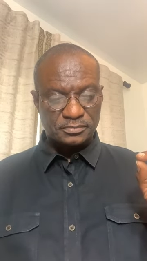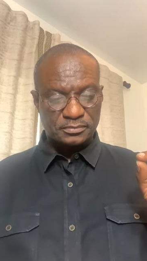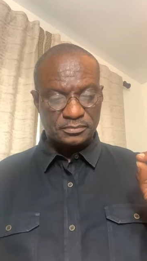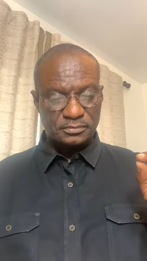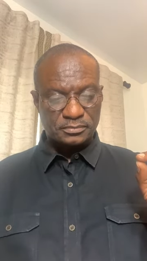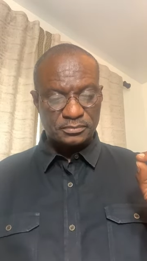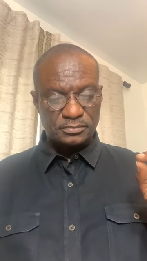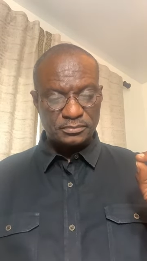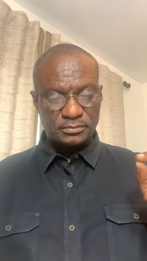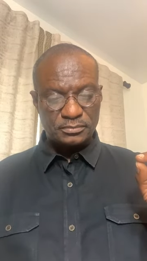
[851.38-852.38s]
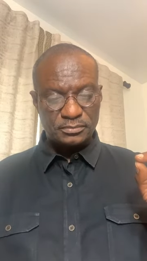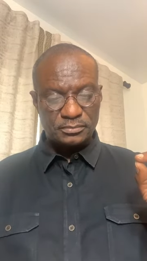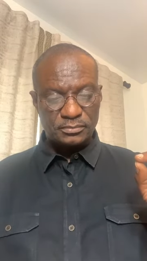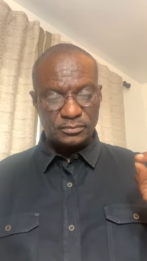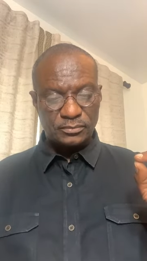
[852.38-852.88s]

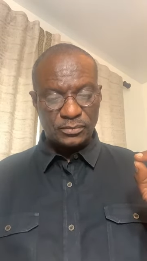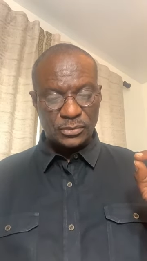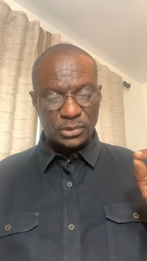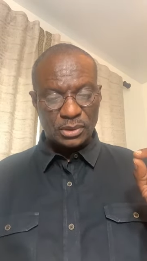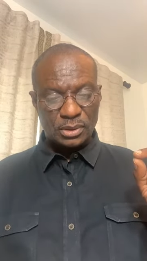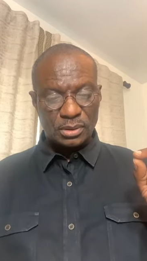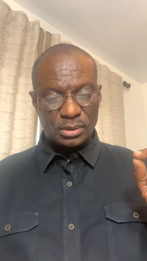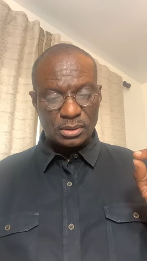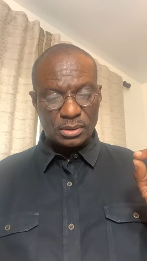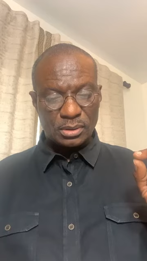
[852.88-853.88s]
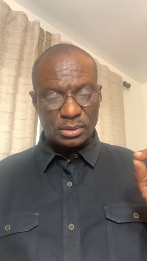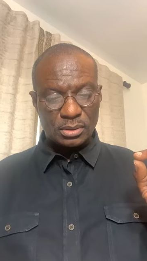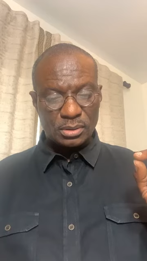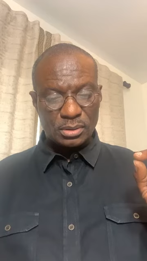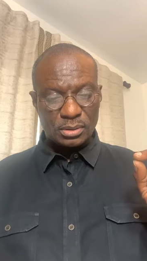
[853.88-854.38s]

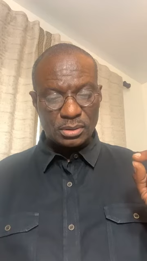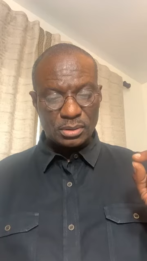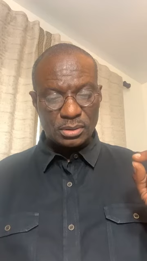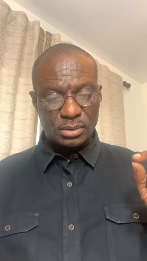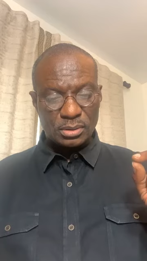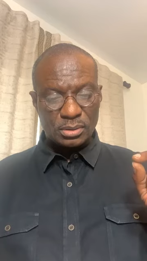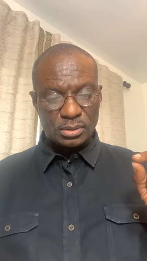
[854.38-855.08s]
(silence)